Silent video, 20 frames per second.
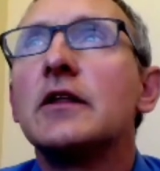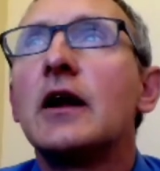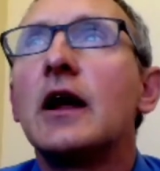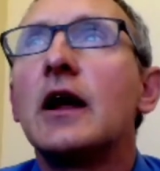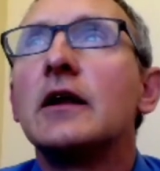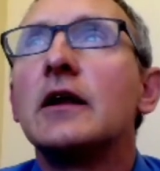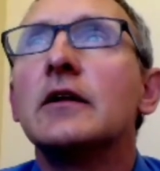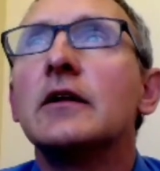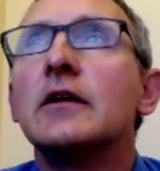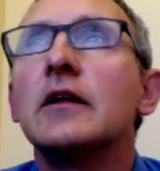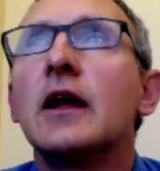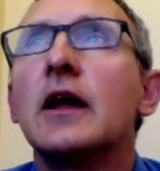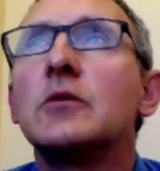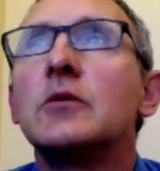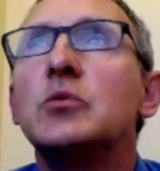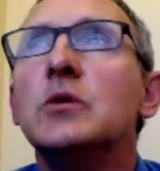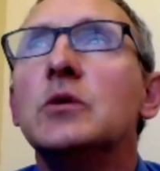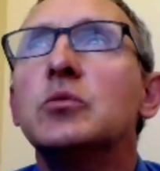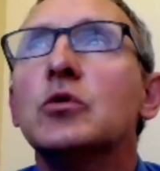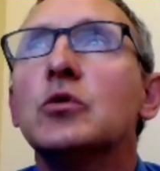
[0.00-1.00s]
I'd like
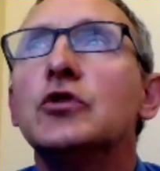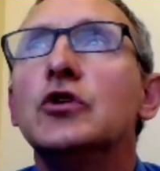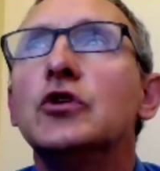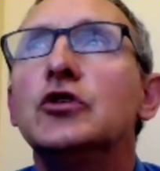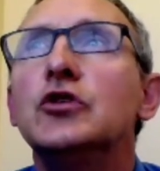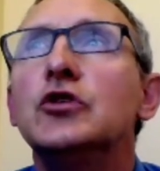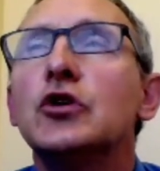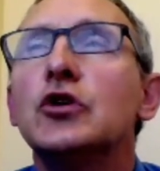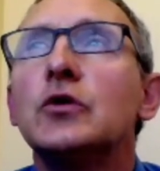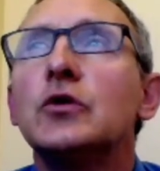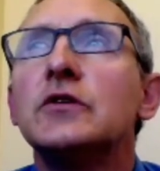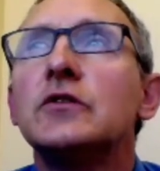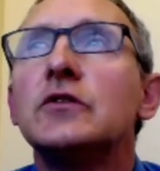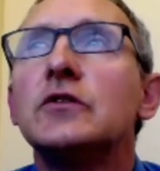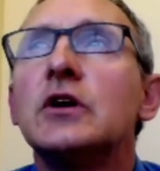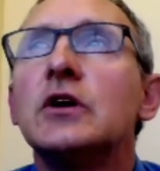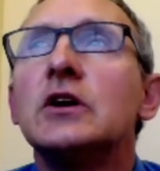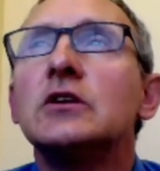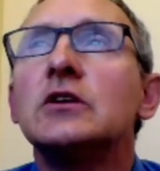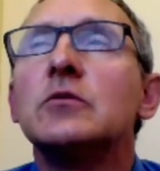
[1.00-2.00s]
people to do
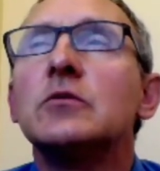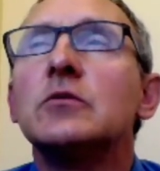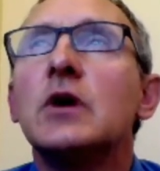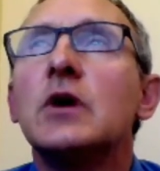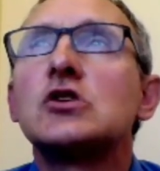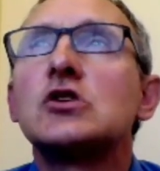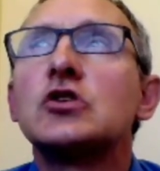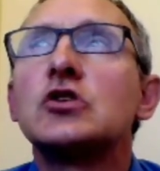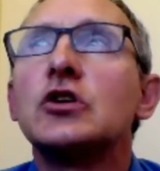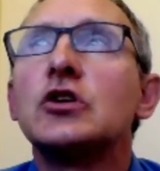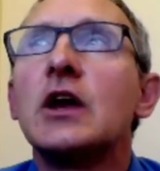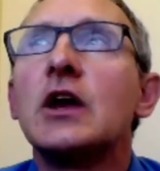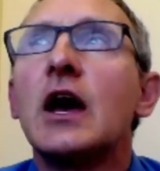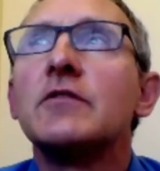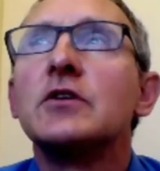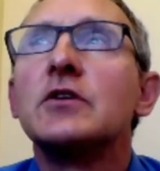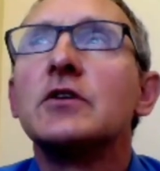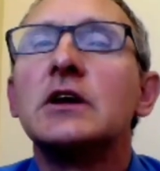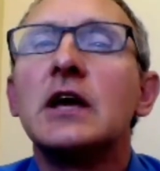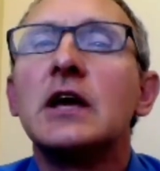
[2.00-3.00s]
is to make sure you
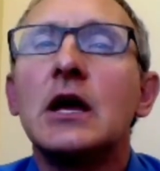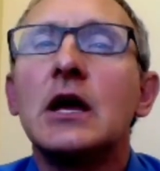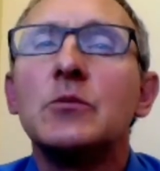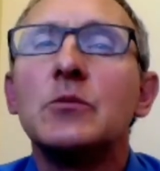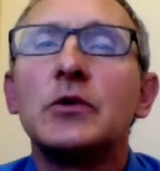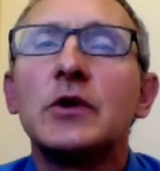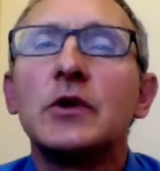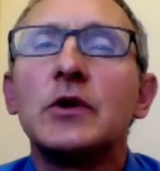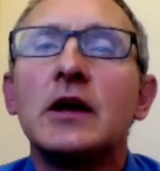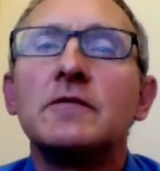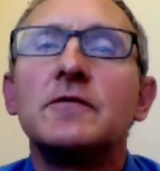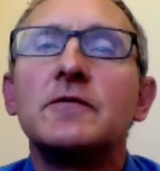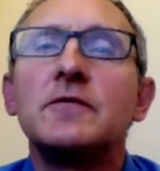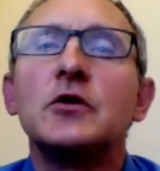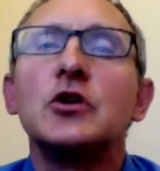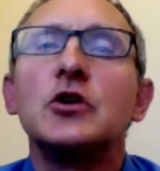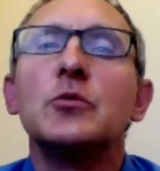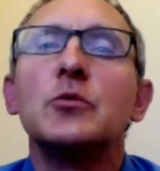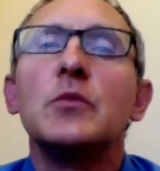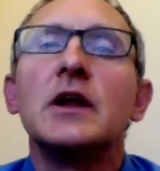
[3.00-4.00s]
have a game plan
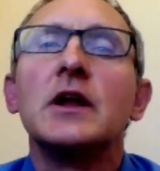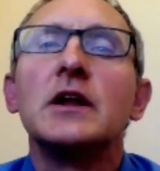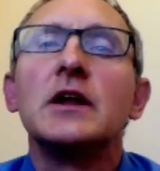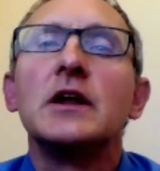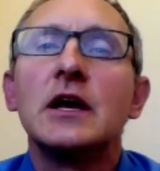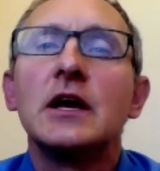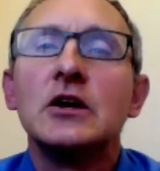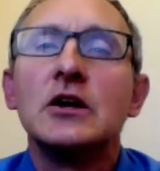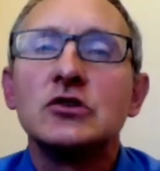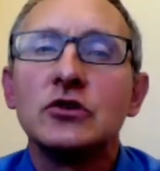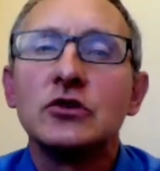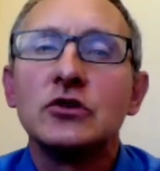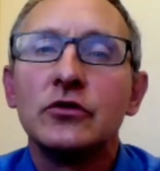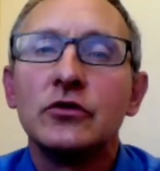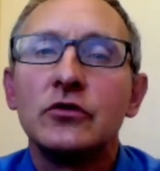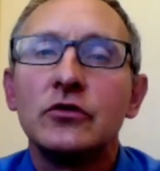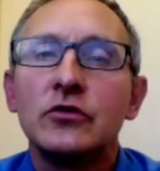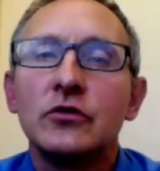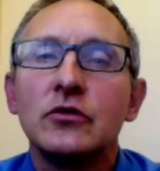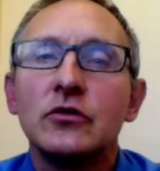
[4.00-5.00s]
for your
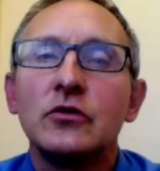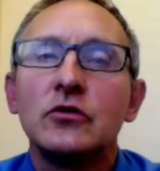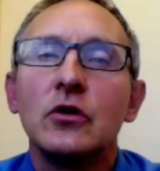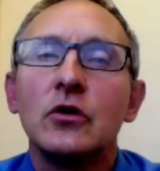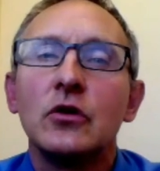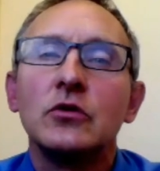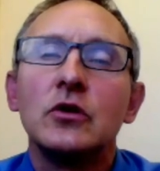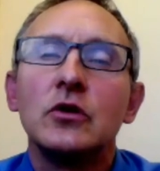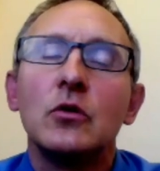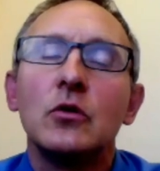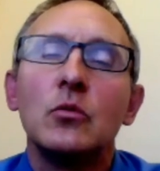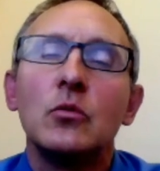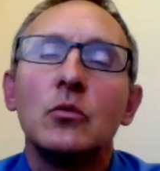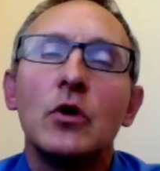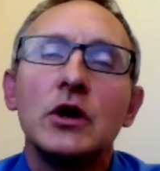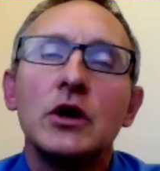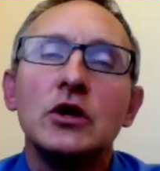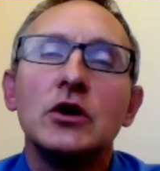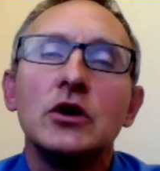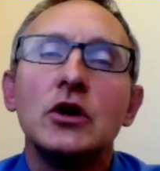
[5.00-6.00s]
medications. So,
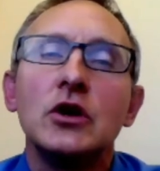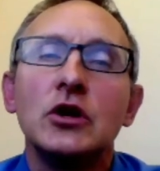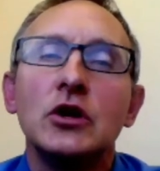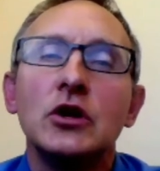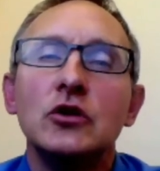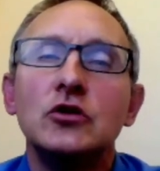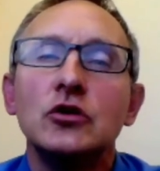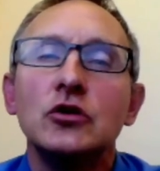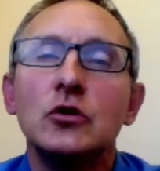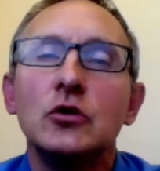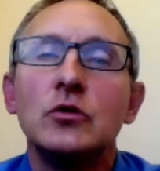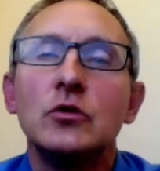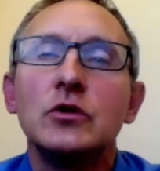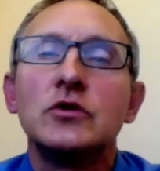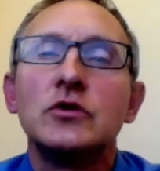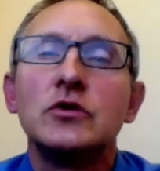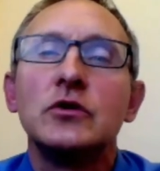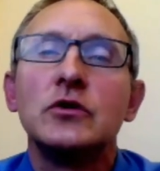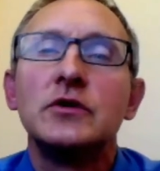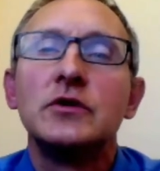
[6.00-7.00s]
what are you going to do
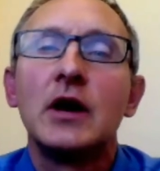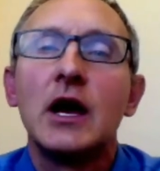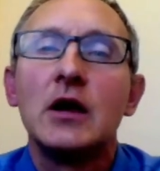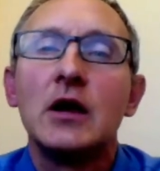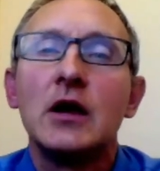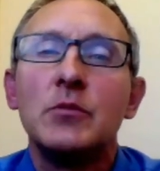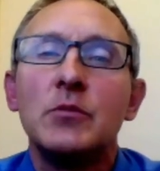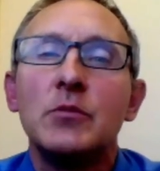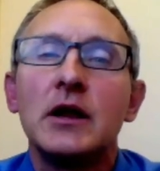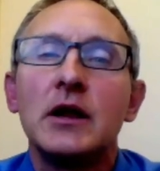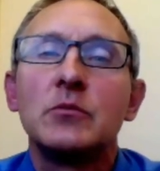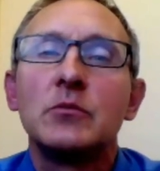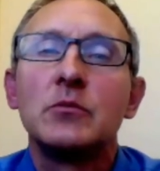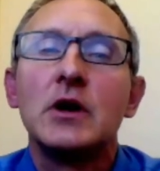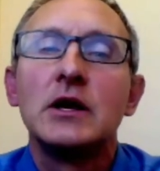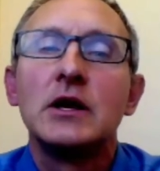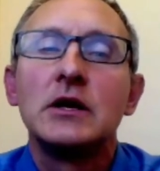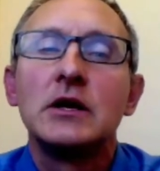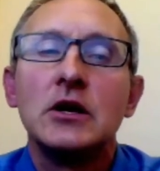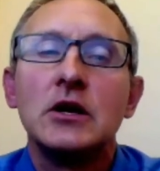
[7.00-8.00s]
with your diabetic
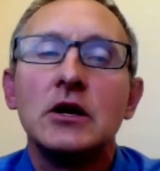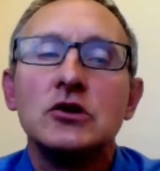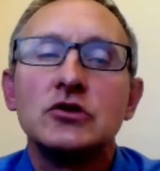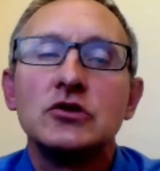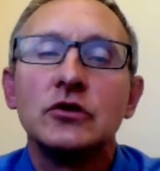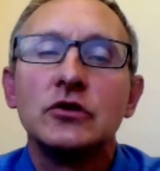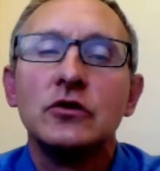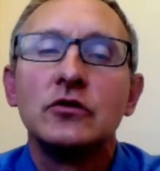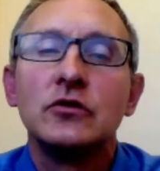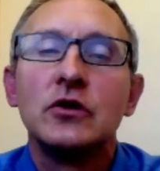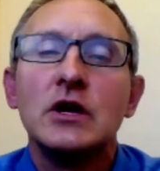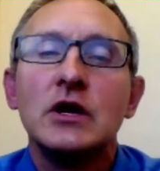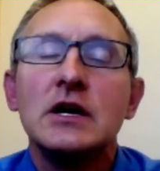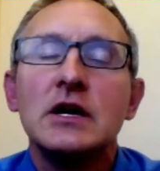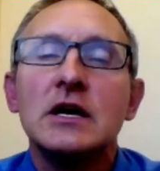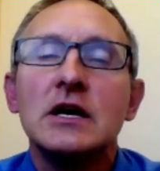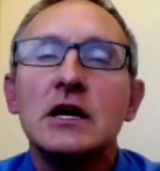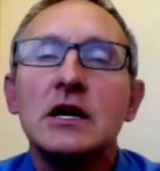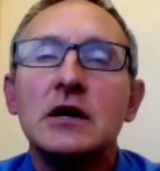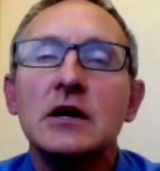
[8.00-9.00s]
medications
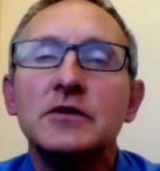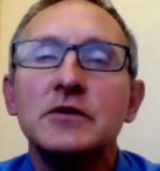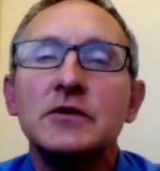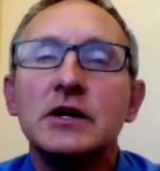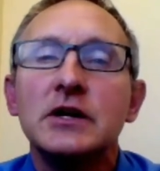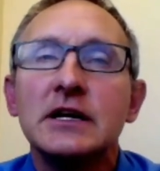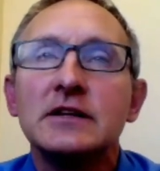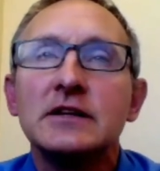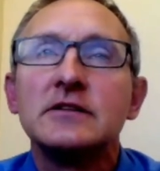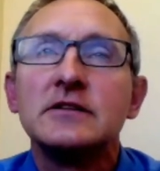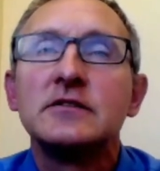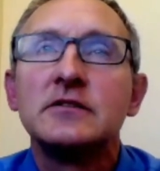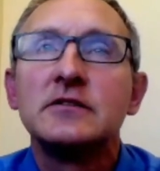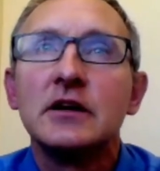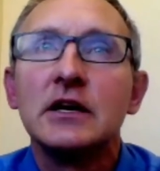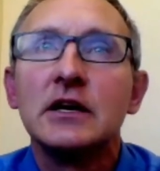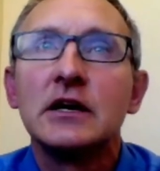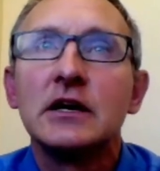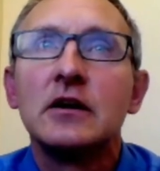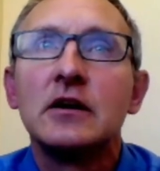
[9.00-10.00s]
if you get
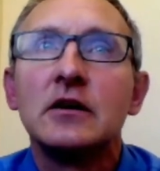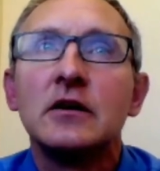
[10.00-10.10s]
sick?